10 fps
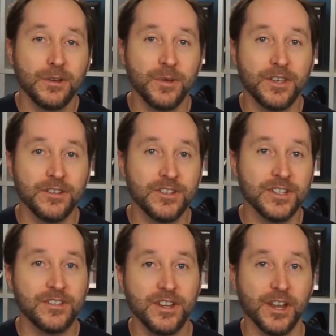we could
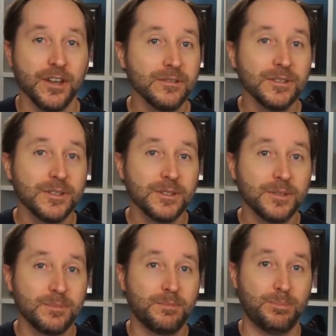just, you know,
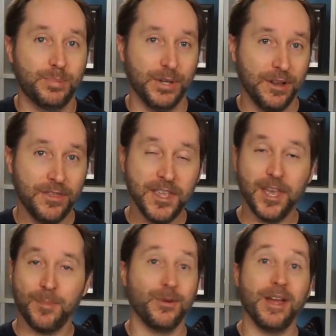put a
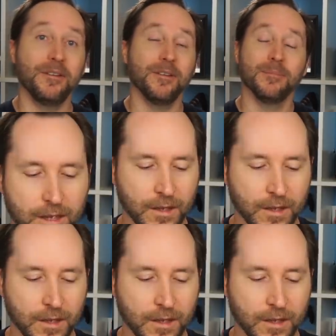thing up around them.